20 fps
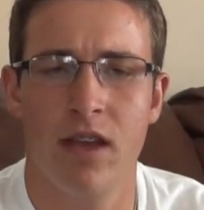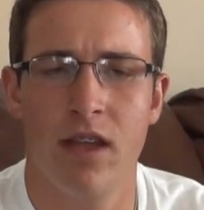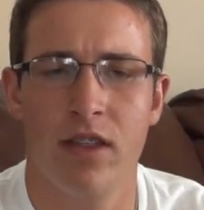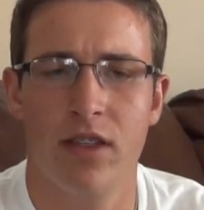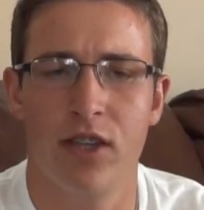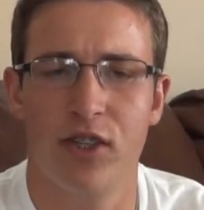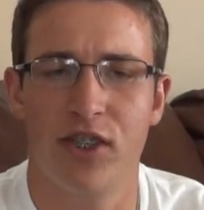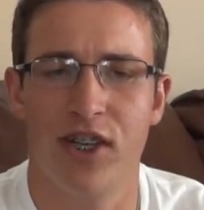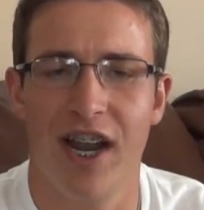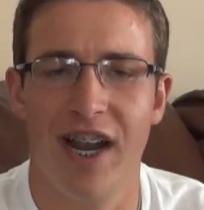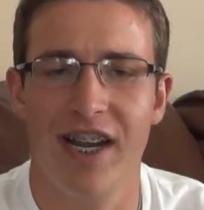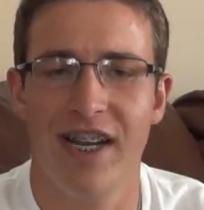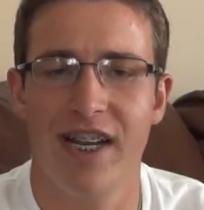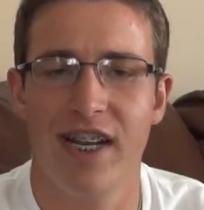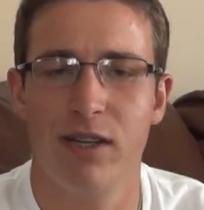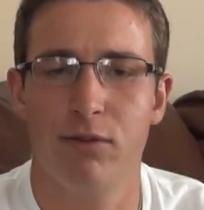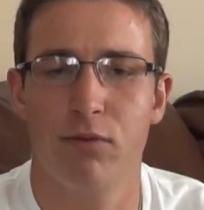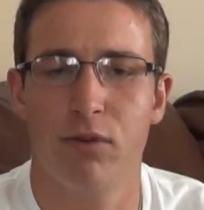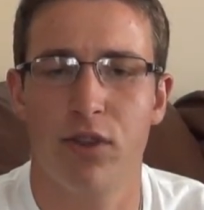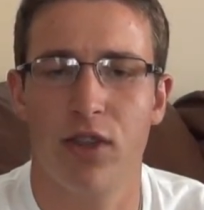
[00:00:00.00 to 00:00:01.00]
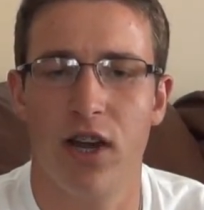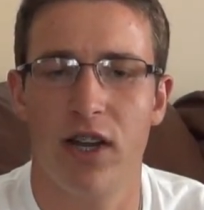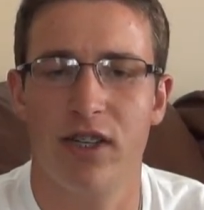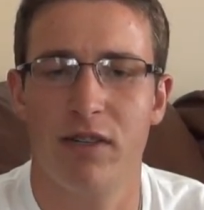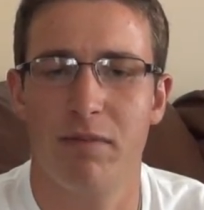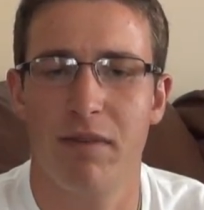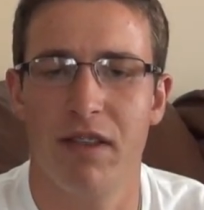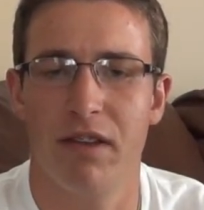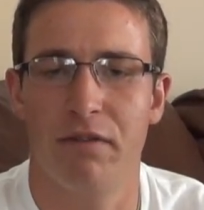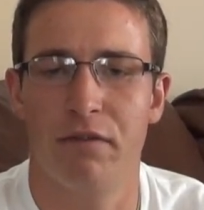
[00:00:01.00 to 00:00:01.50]
The Chinese were thought to
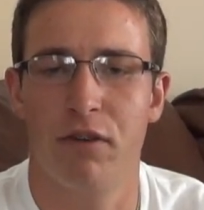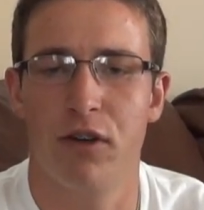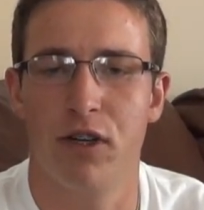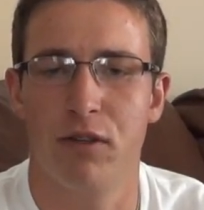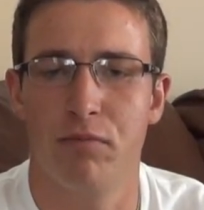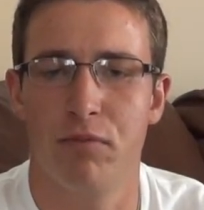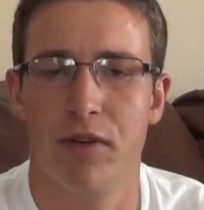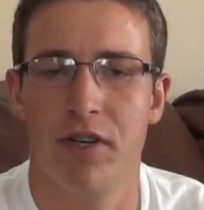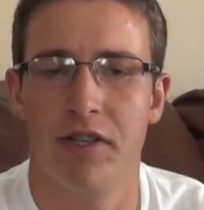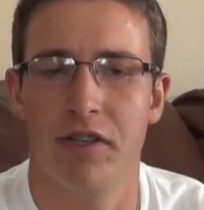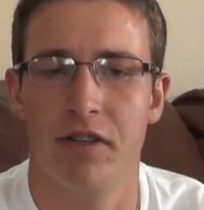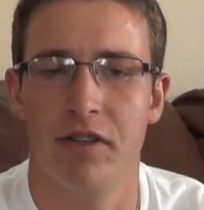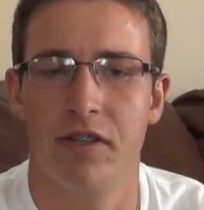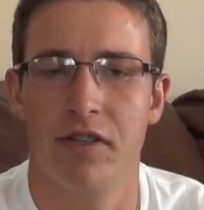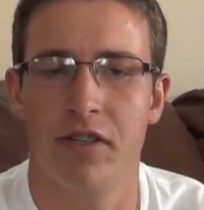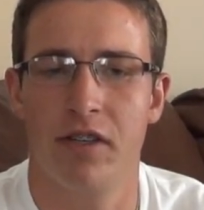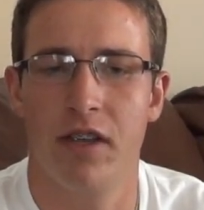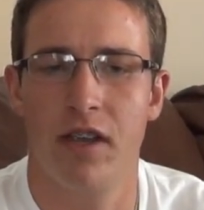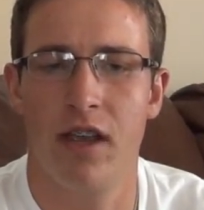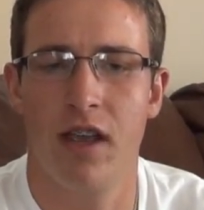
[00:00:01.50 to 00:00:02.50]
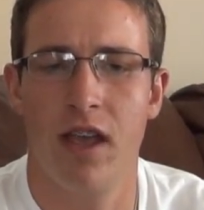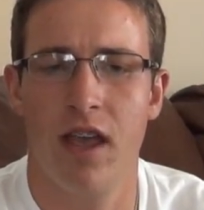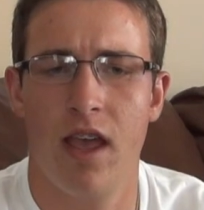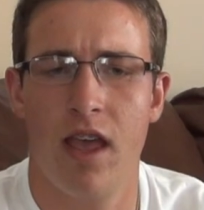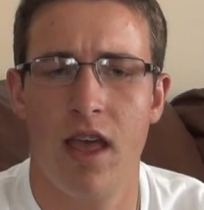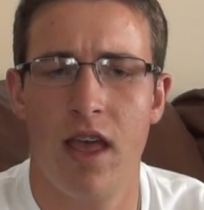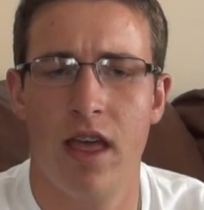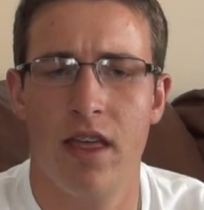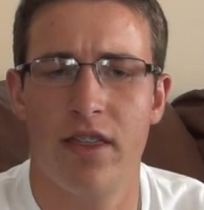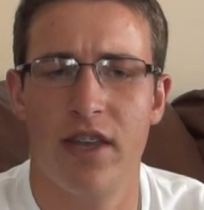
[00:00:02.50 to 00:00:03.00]
be the first printers.
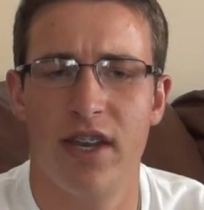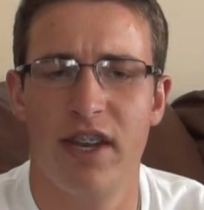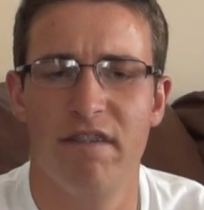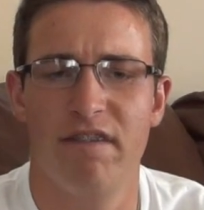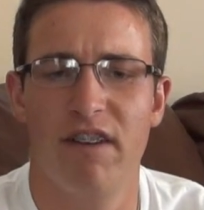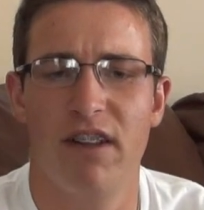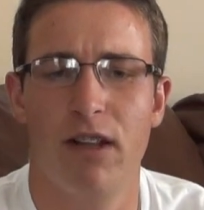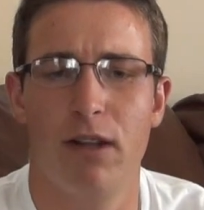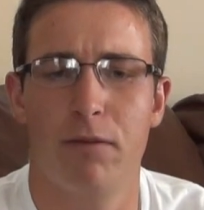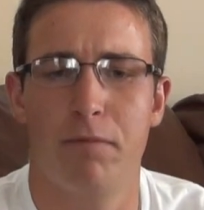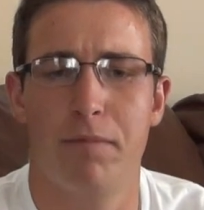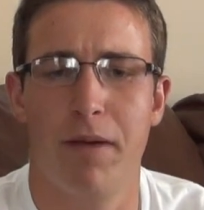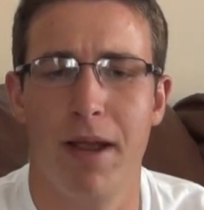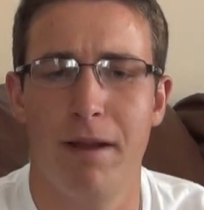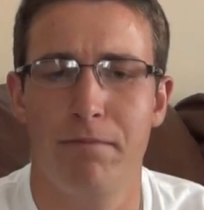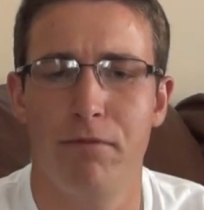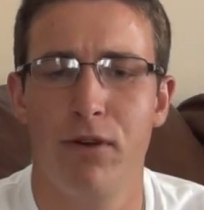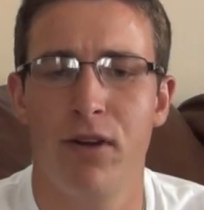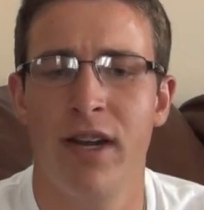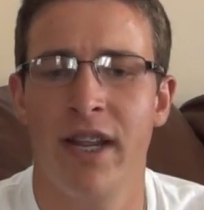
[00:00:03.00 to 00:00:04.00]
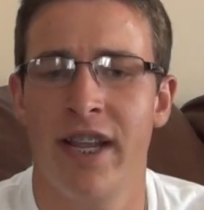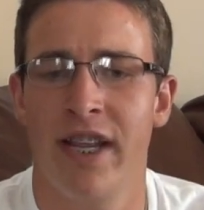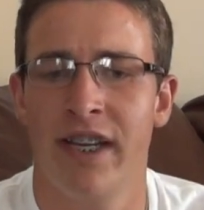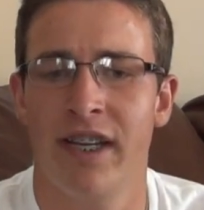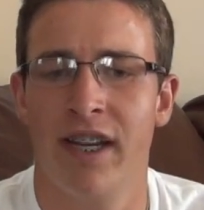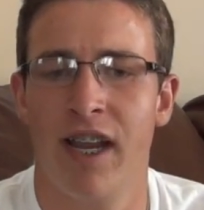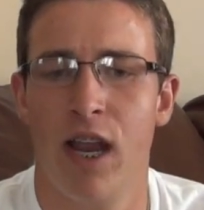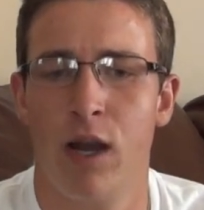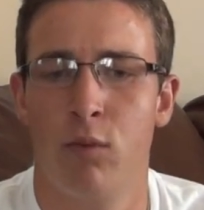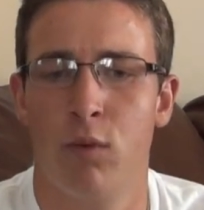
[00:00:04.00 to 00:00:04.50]
They developed paper and
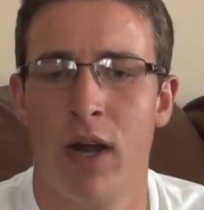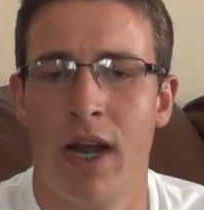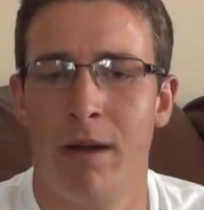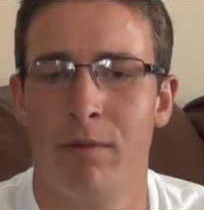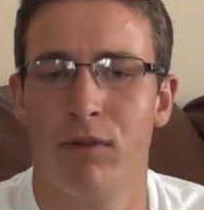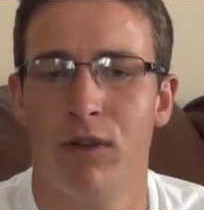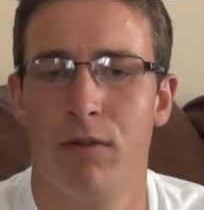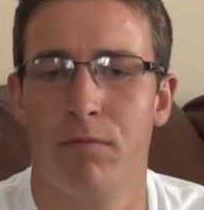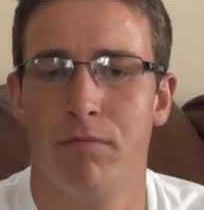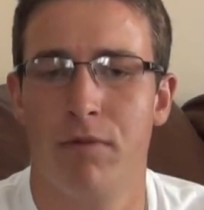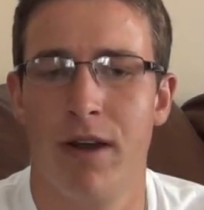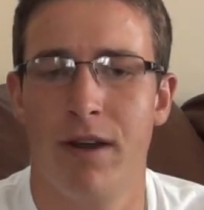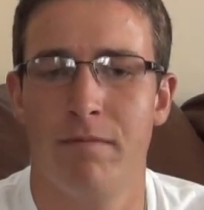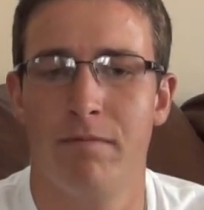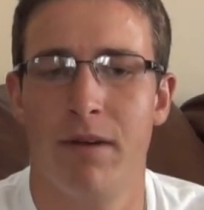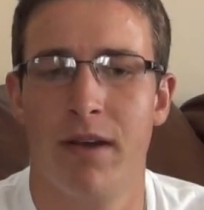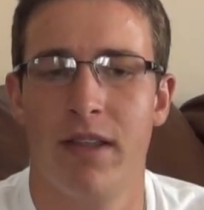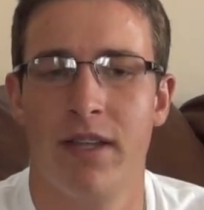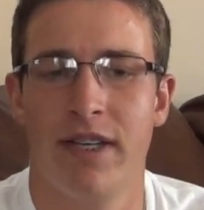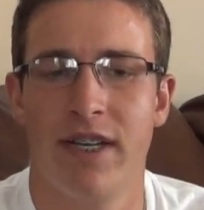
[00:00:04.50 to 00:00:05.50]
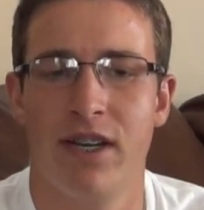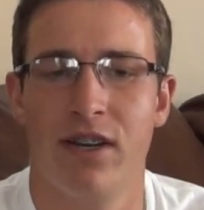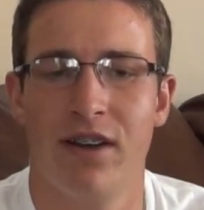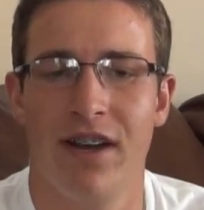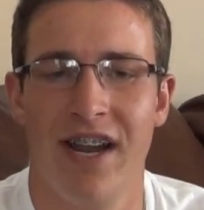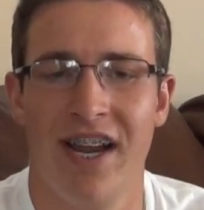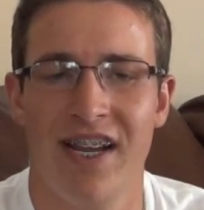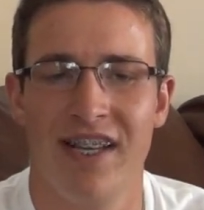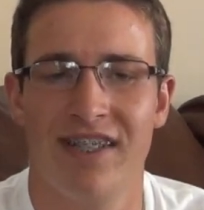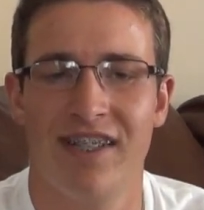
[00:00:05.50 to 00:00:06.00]
ink and were able to print by the year
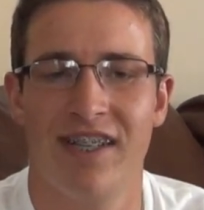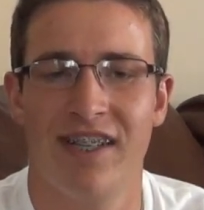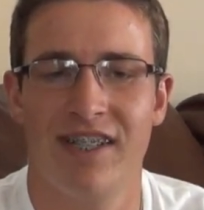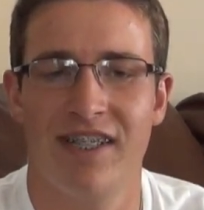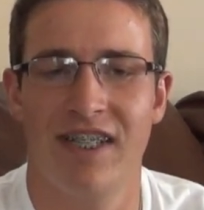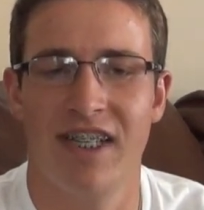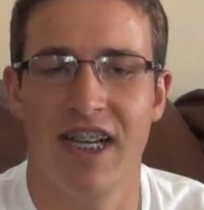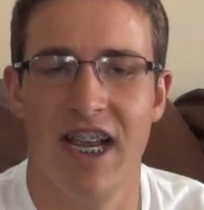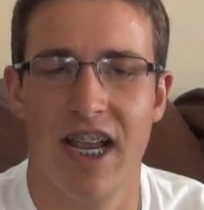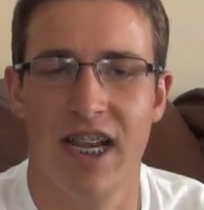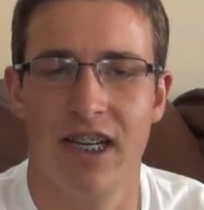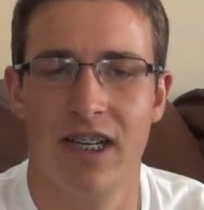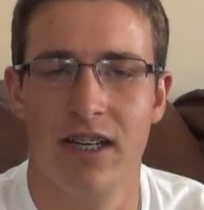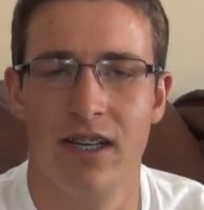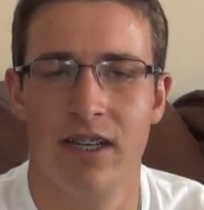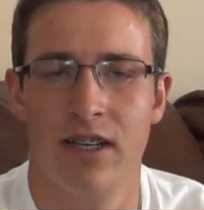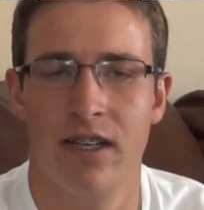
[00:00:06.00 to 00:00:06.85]
868.